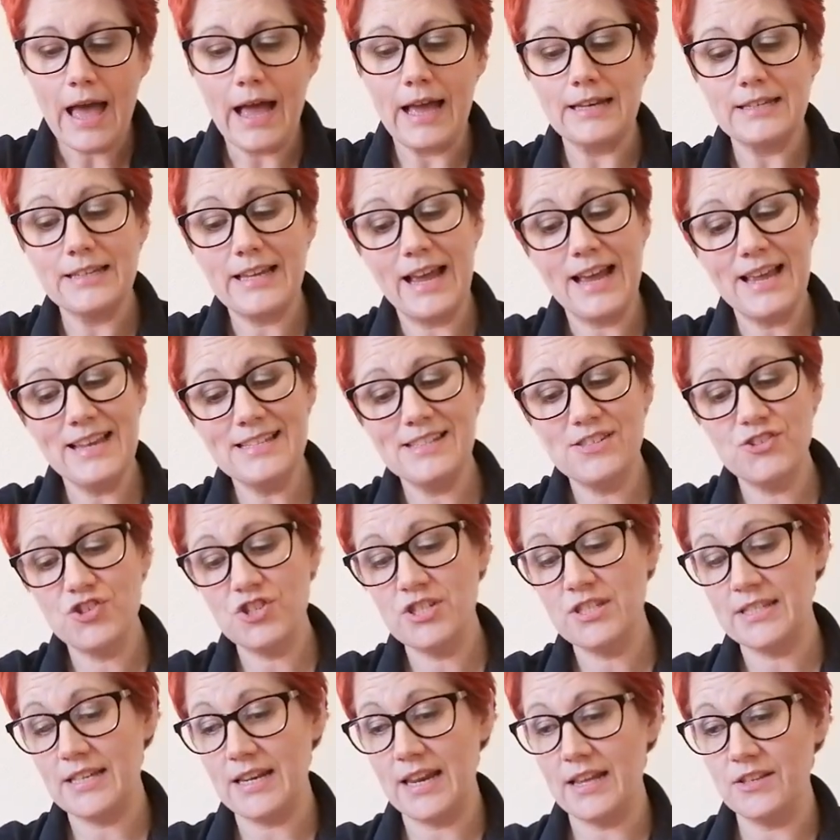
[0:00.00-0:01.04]
And guys,
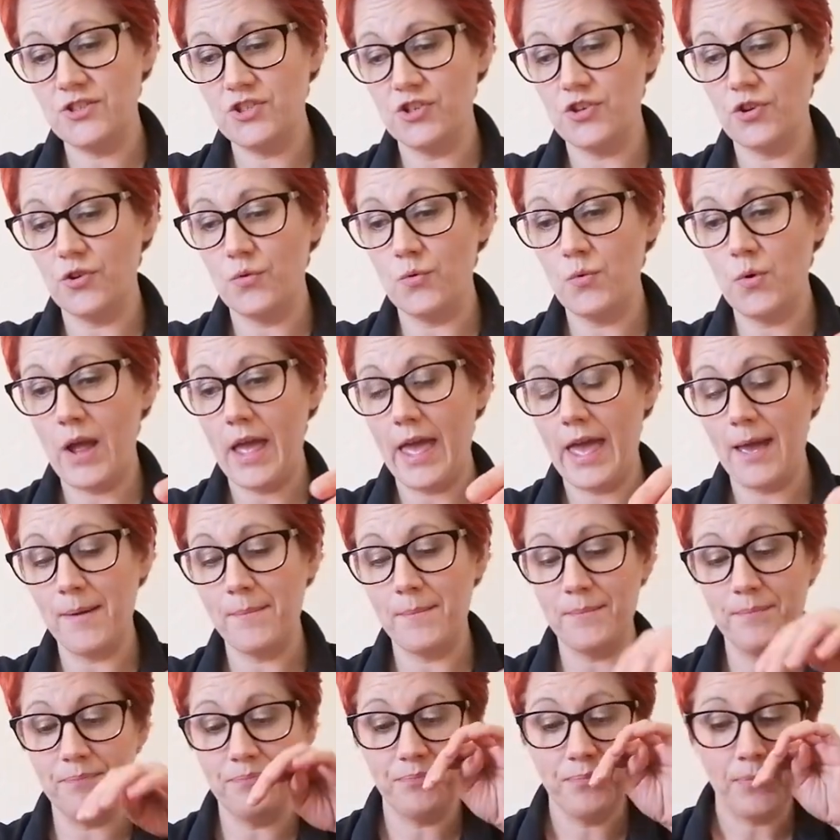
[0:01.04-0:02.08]
just to let you
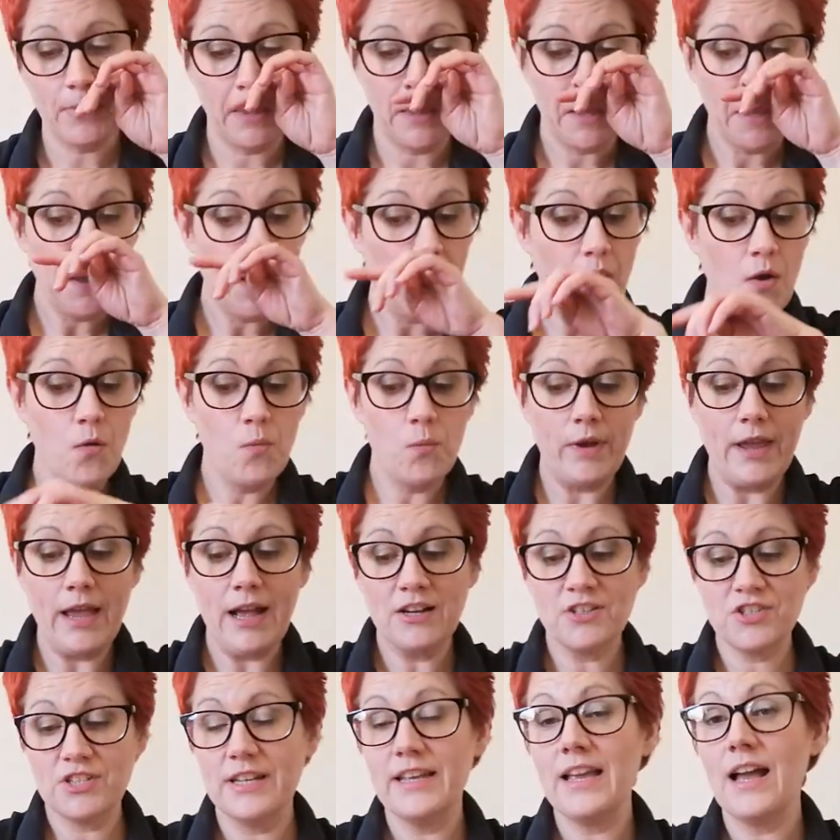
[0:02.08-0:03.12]
know, we
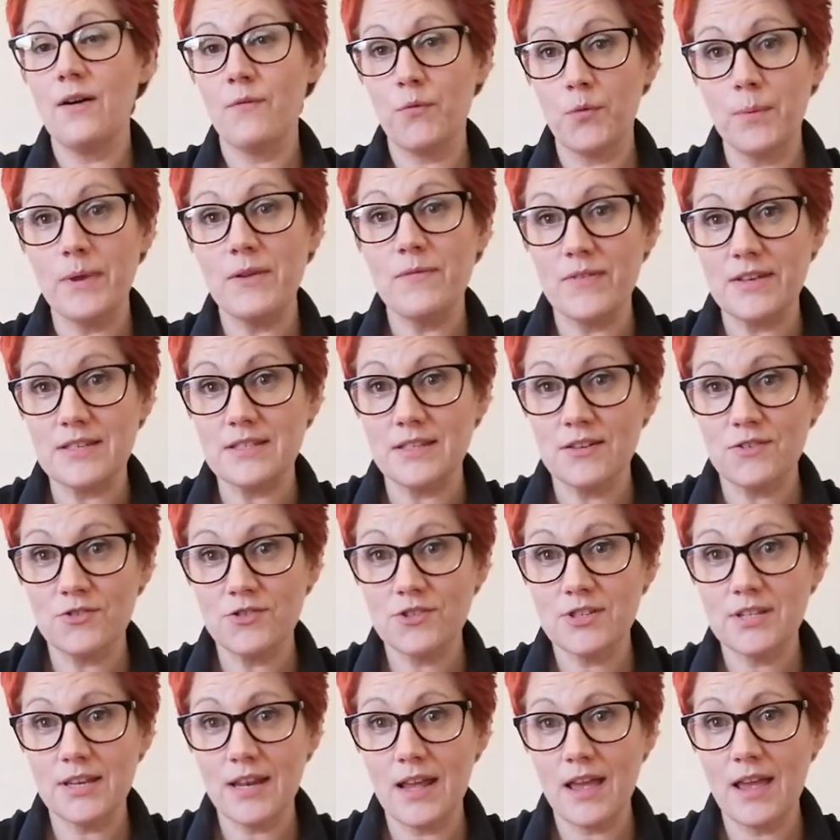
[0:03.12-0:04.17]
actually have a wee visitor
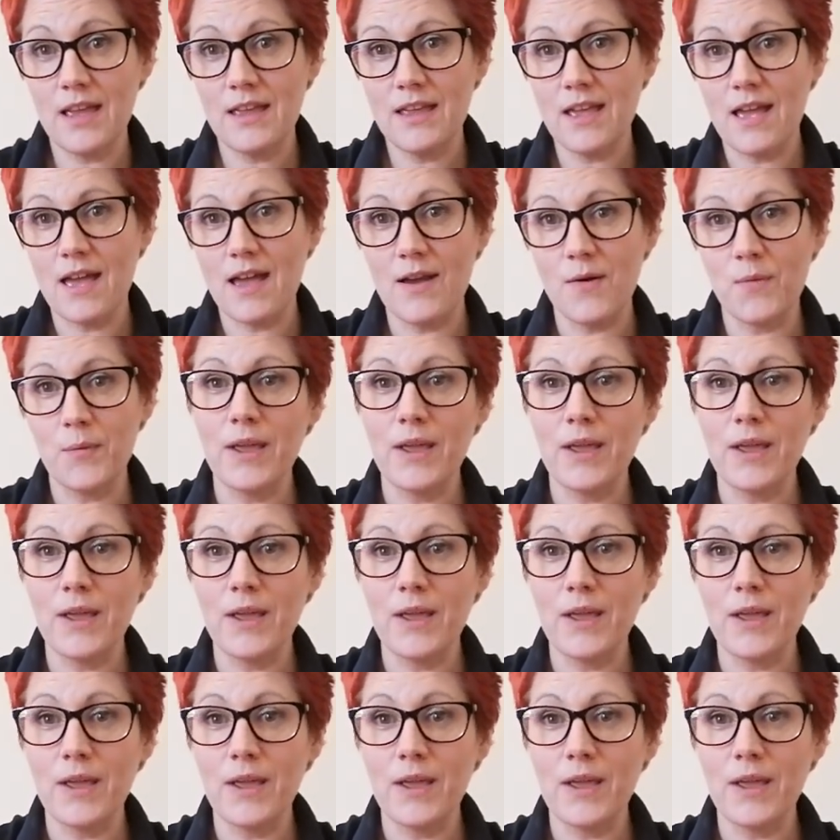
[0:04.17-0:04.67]
today.